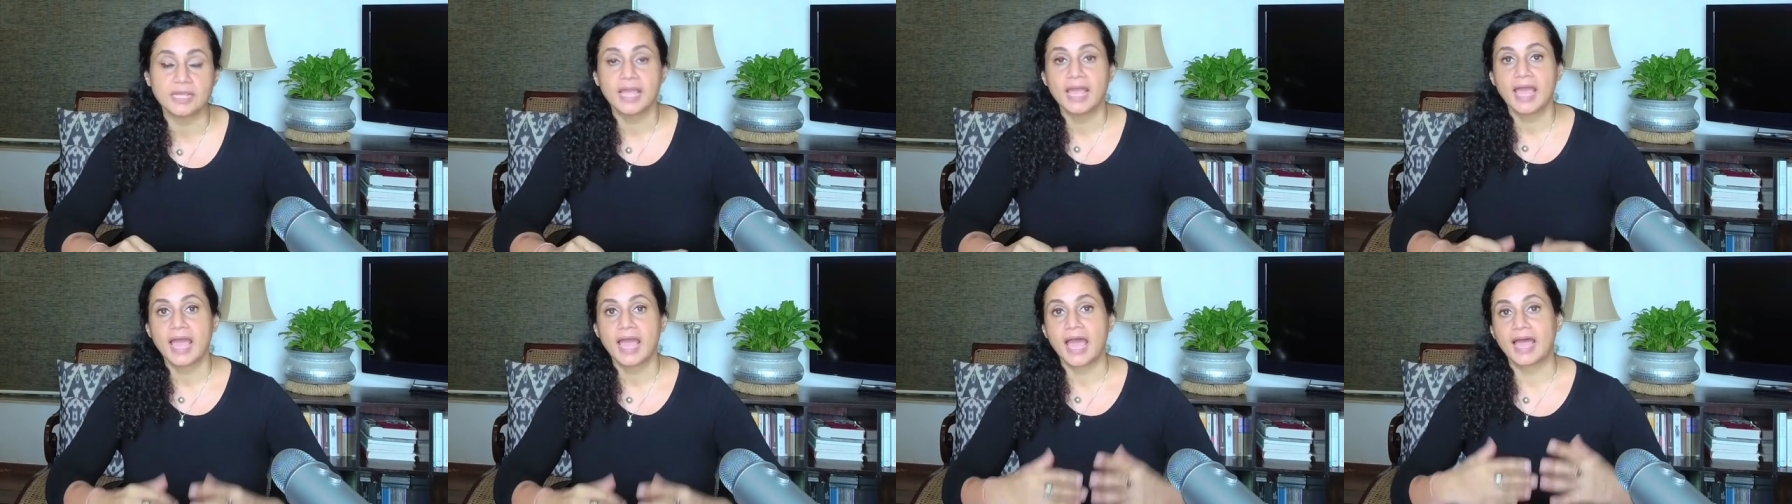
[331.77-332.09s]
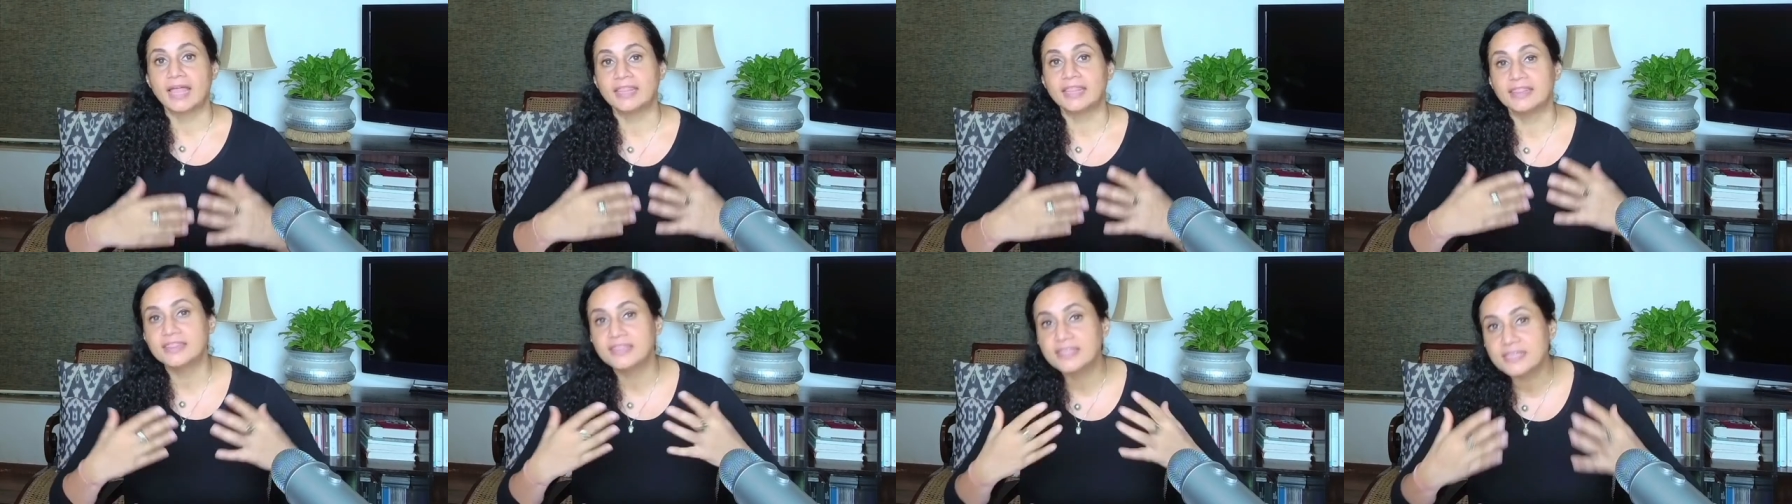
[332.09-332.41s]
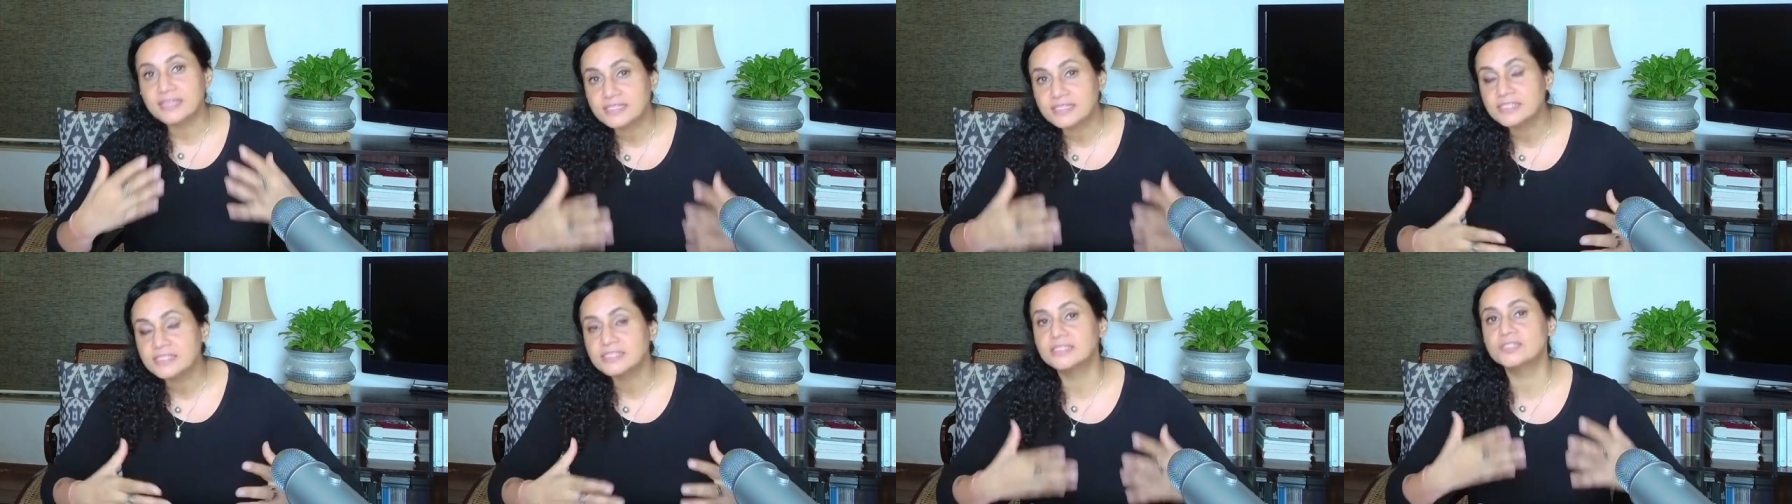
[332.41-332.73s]
And
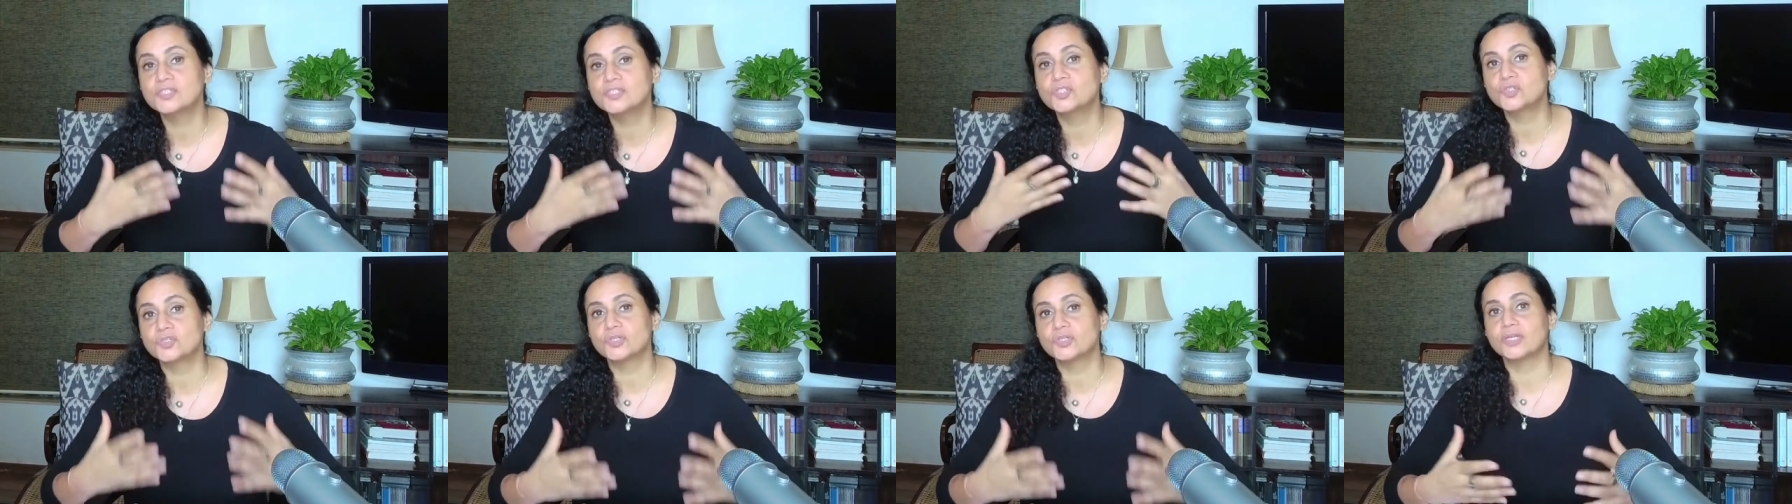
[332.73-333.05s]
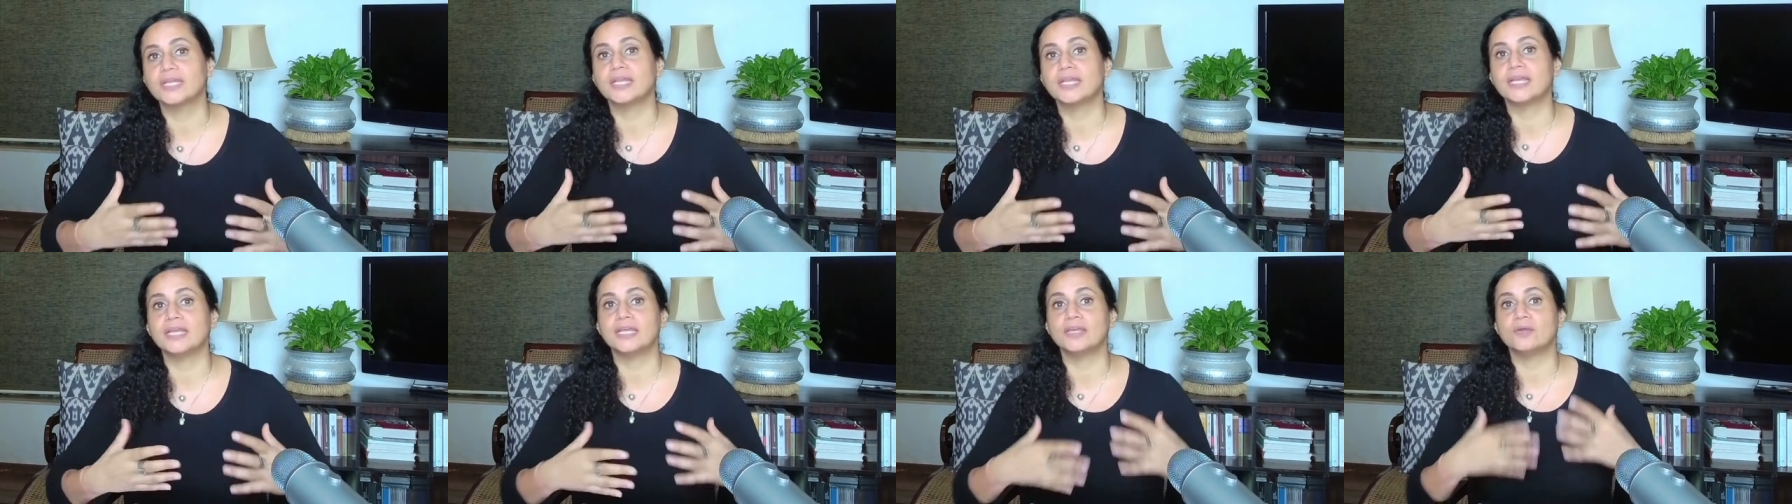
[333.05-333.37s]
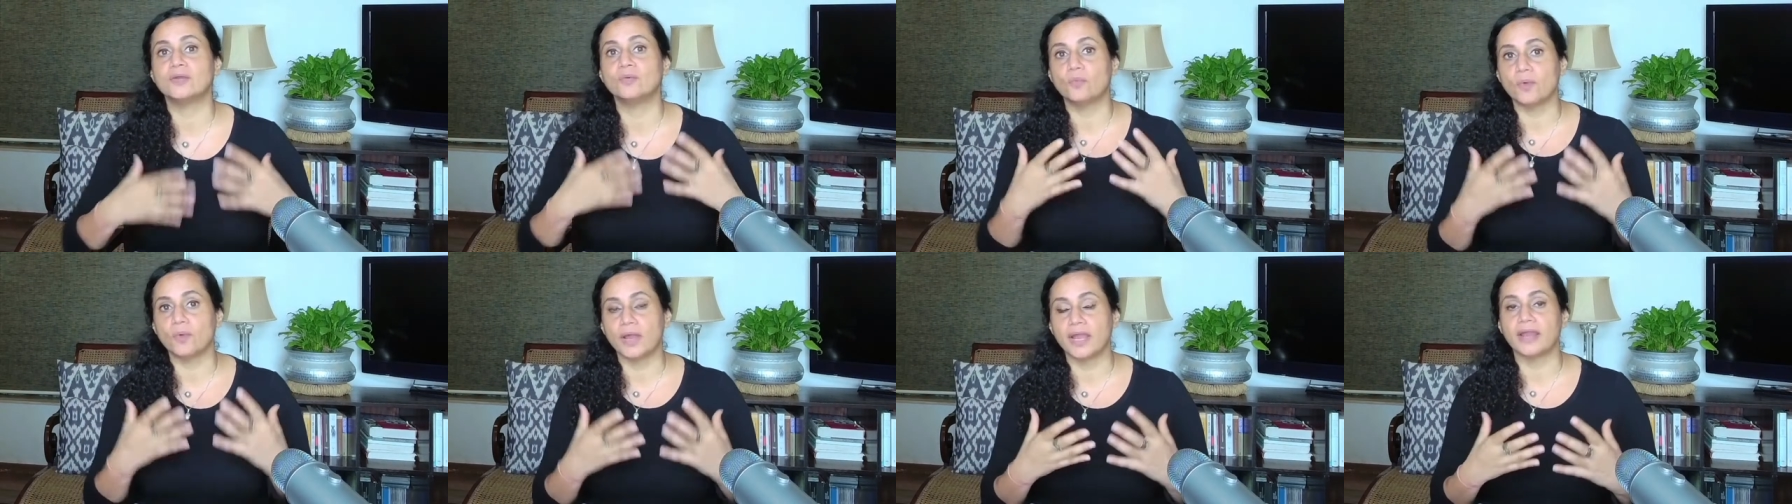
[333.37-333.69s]
this is really
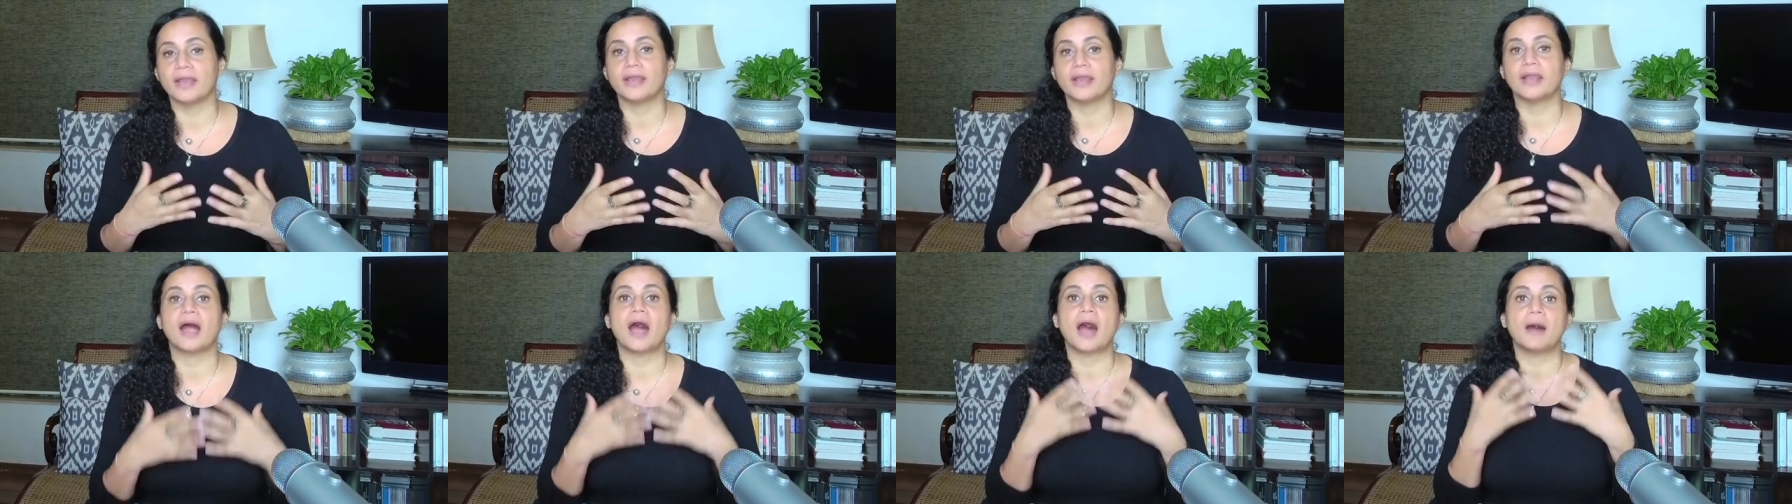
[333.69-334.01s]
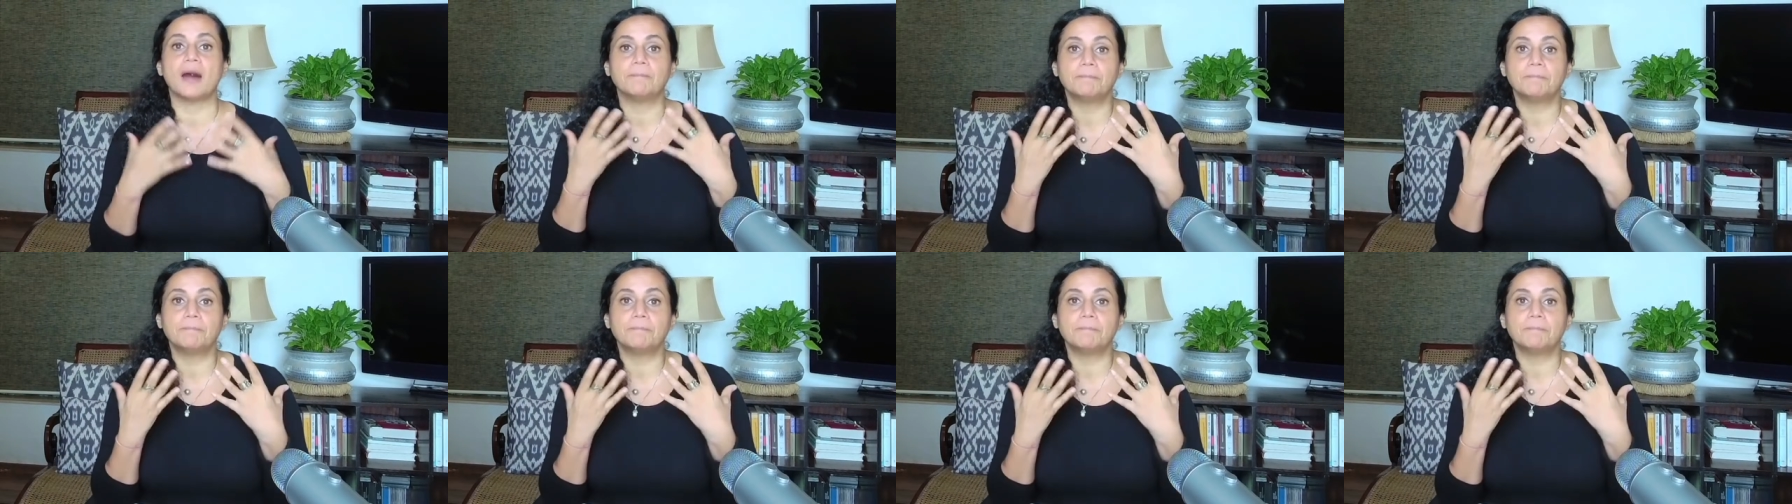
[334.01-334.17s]
where our